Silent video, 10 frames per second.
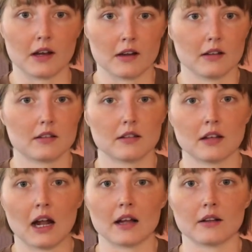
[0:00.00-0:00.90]
It's
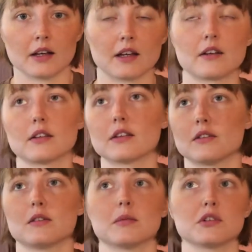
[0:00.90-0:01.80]
not like
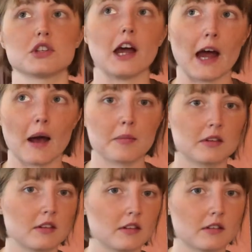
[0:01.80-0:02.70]
there's a bunch of
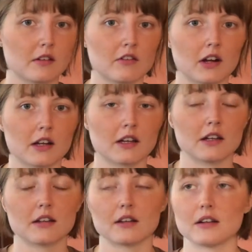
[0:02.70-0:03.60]
apps and stuff on it.